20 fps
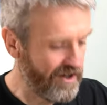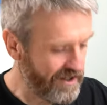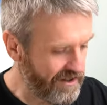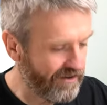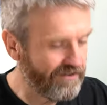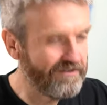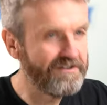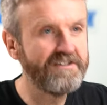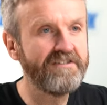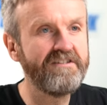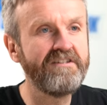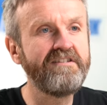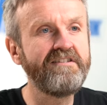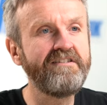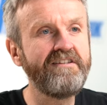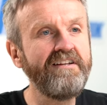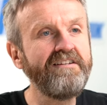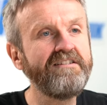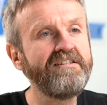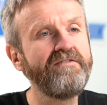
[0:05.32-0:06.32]
Icon's
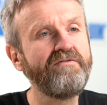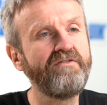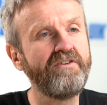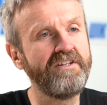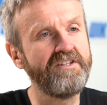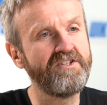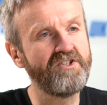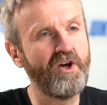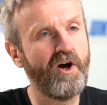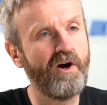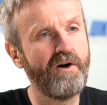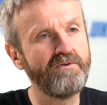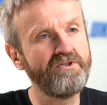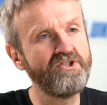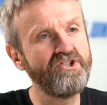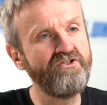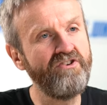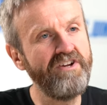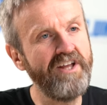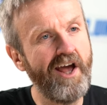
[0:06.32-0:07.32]
distinctively
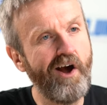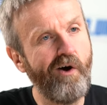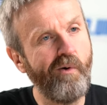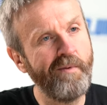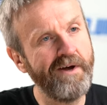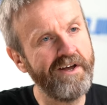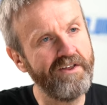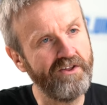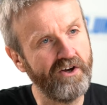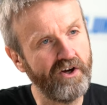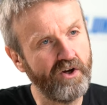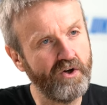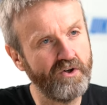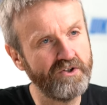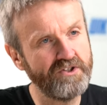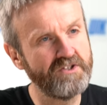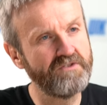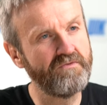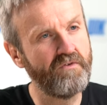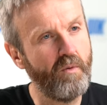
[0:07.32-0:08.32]
styled street helmet that
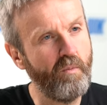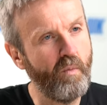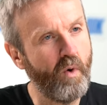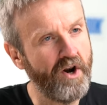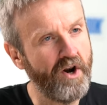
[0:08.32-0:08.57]
costs from